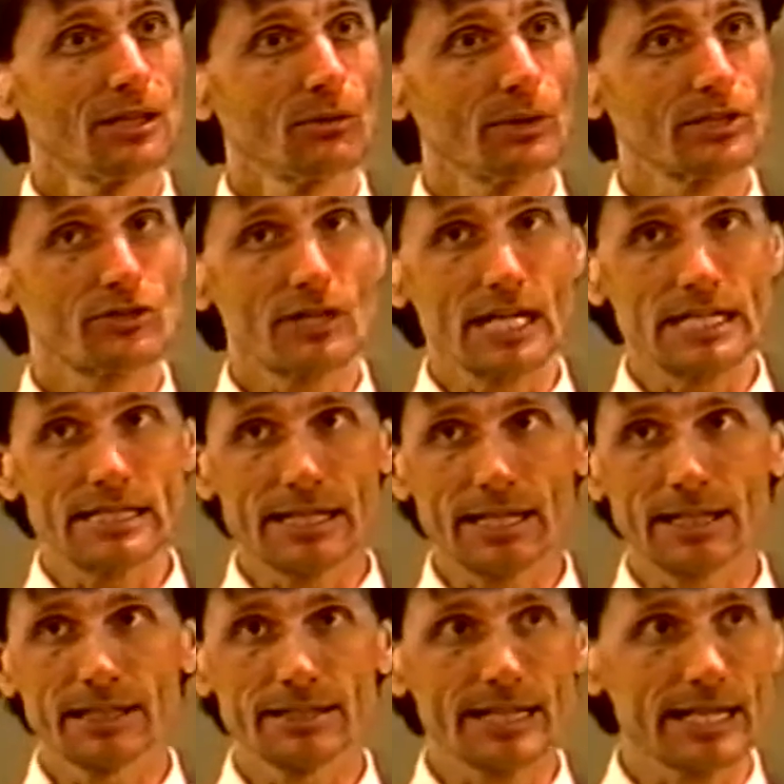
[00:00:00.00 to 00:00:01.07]
which they
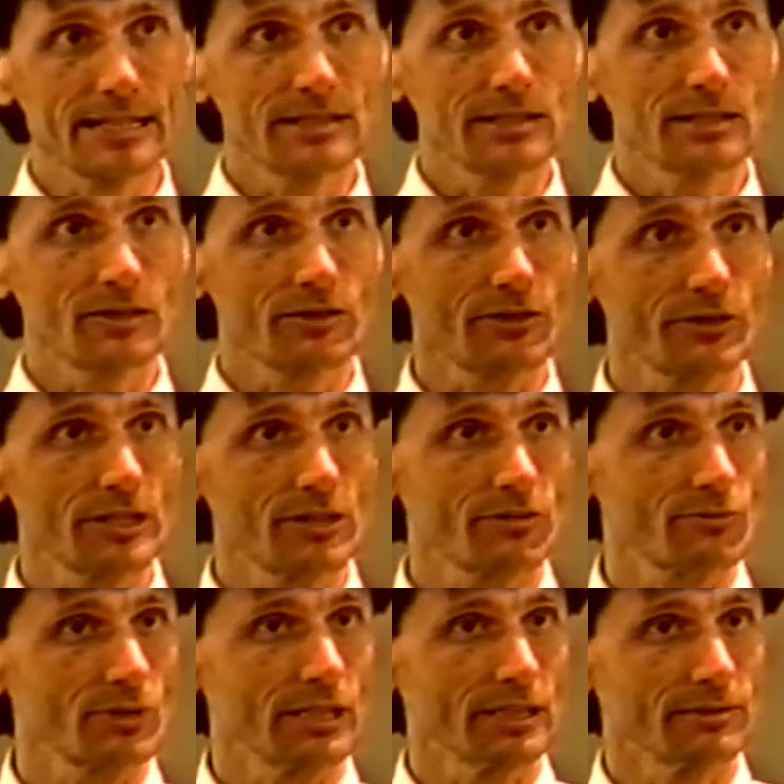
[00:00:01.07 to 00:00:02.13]
did in
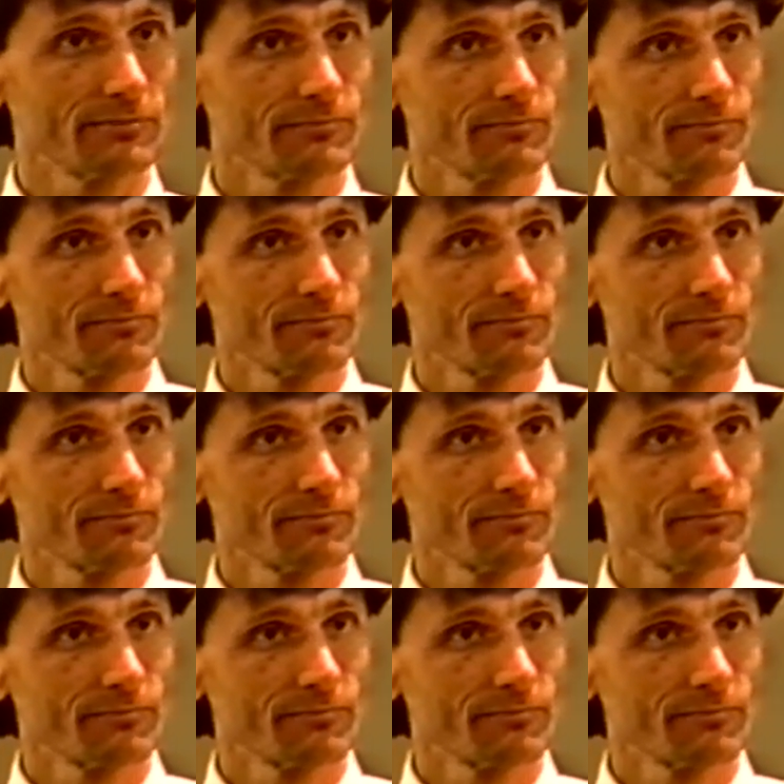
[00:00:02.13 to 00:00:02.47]
1933.